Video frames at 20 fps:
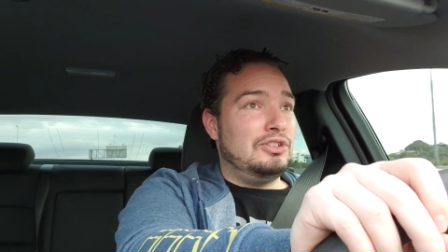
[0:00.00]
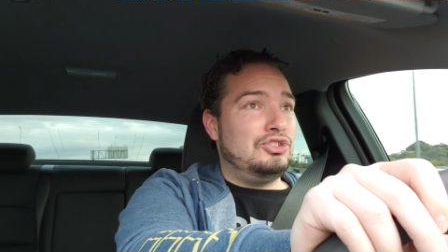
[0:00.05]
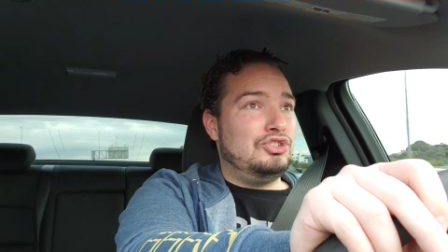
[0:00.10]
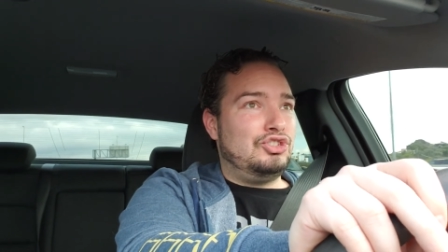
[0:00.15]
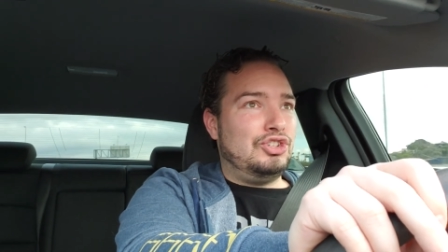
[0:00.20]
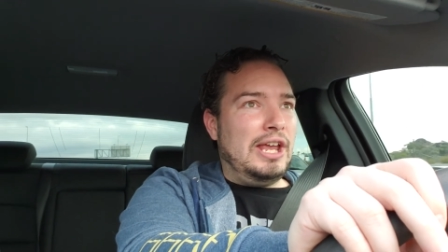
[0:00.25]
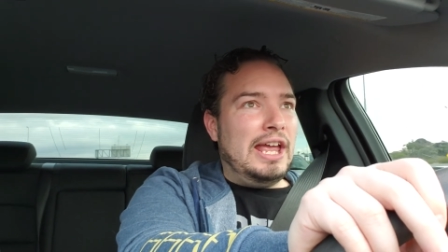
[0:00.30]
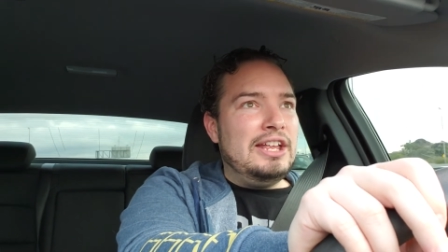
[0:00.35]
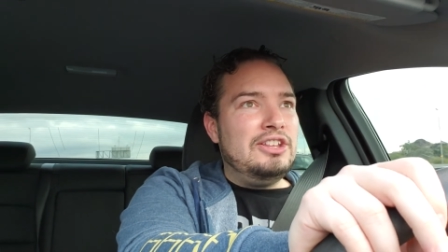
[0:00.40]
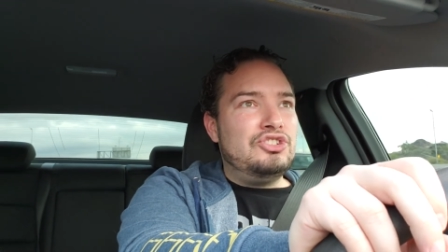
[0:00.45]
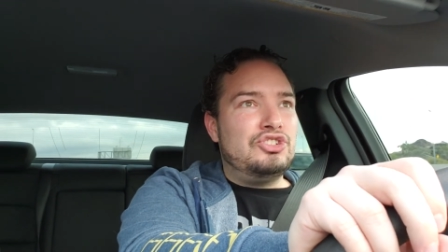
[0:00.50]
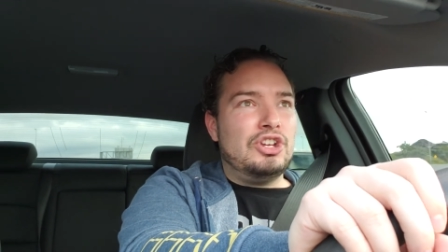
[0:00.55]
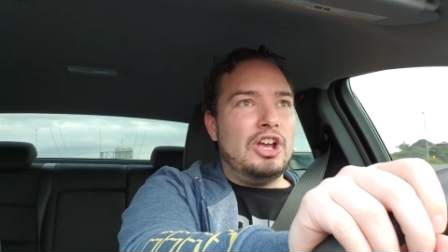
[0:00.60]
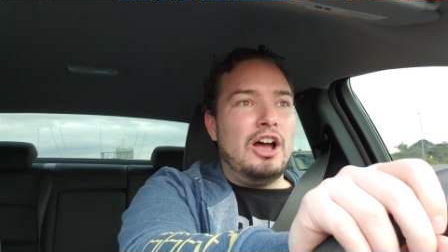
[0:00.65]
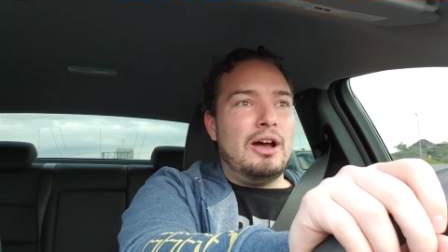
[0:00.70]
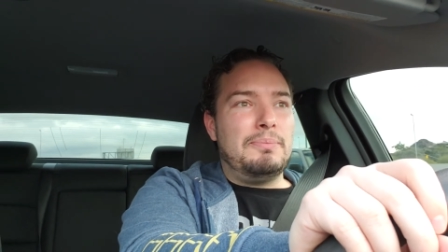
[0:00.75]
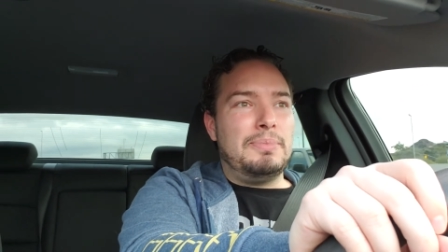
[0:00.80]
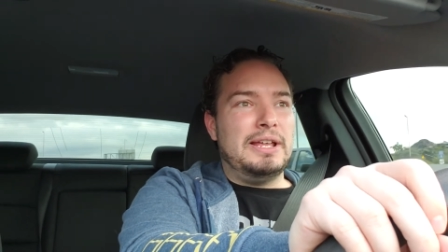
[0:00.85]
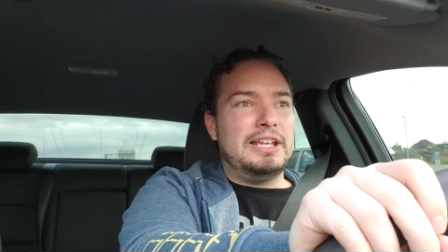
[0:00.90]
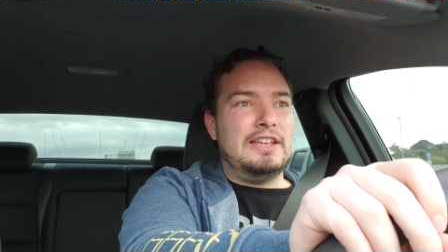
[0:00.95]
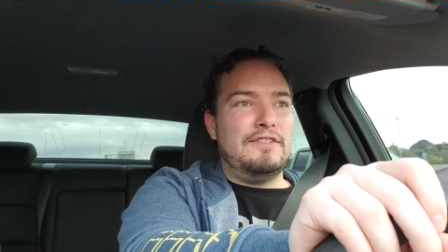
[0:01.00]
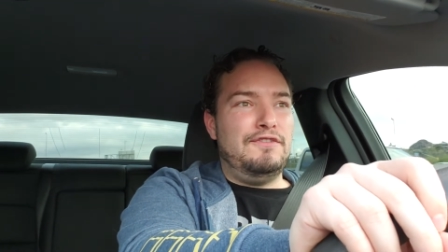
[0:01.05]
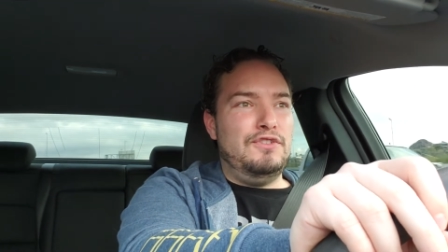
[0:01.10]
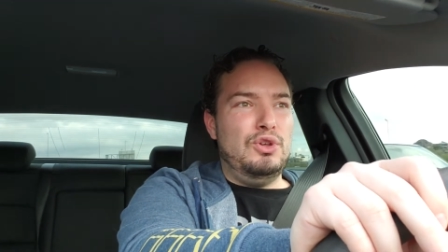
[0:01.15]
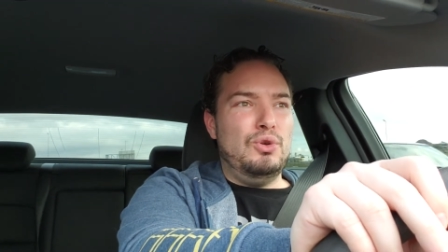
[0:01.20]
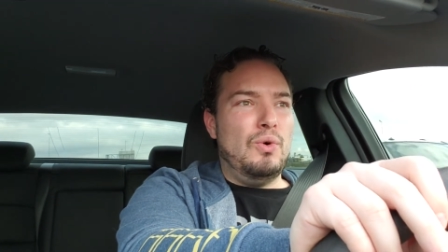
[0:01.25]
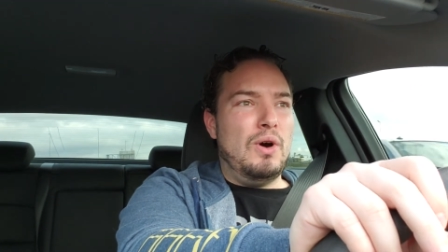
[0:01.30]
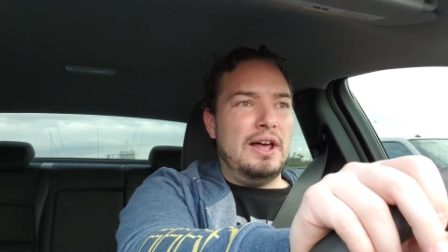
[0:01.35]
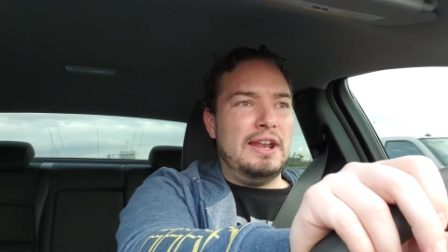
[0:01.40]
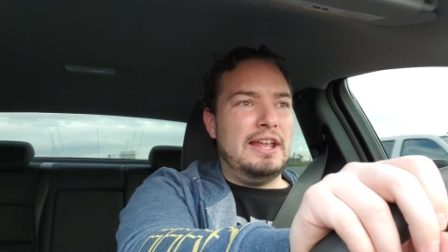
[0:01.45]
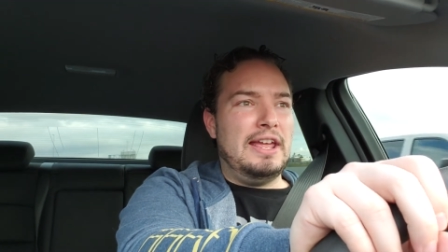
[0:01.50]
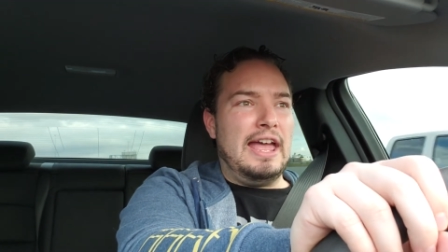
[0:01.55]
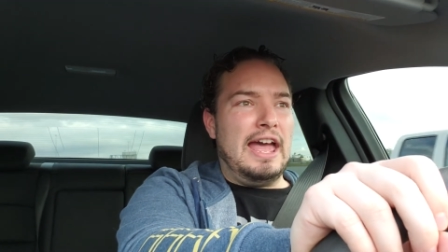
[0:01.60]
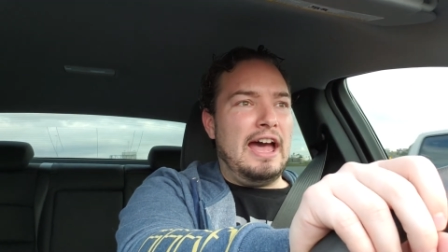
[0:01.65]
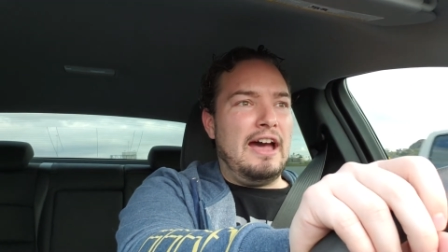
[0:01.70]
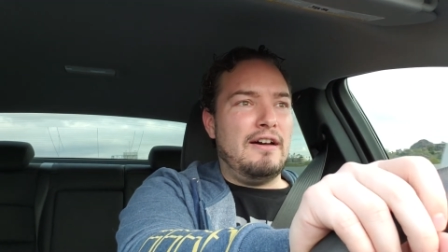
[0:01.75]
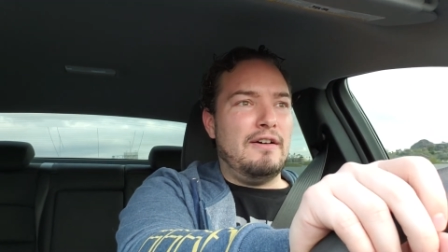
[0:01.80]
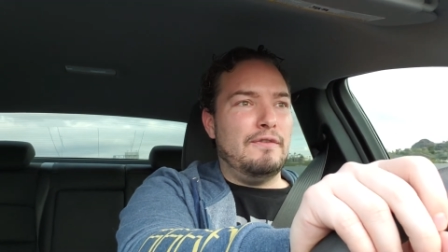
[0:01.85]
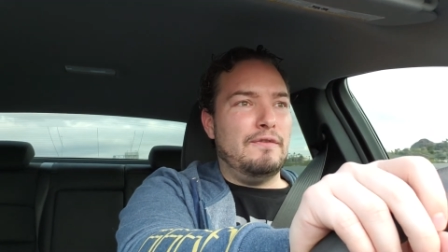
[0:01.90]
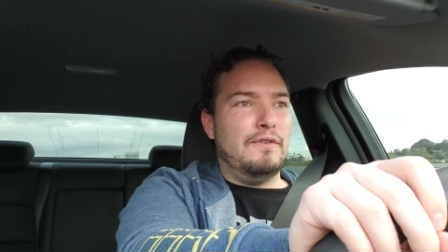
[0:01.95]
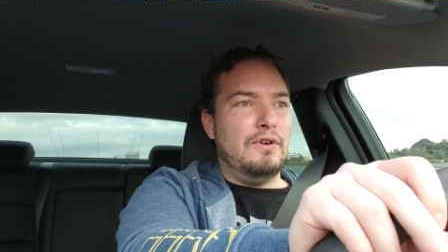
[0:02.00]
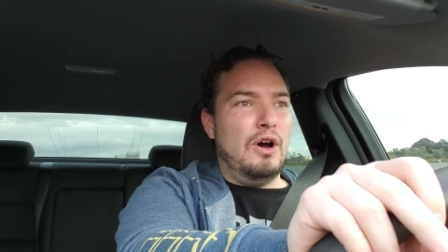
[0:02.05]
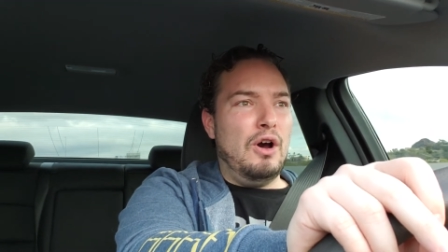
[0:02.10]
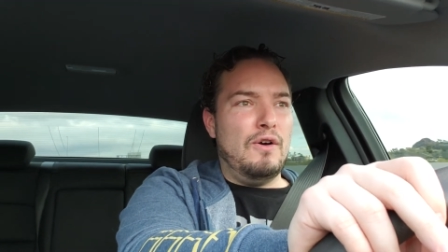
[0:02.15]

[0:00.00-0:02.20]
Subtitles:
change up. Like if you want to have,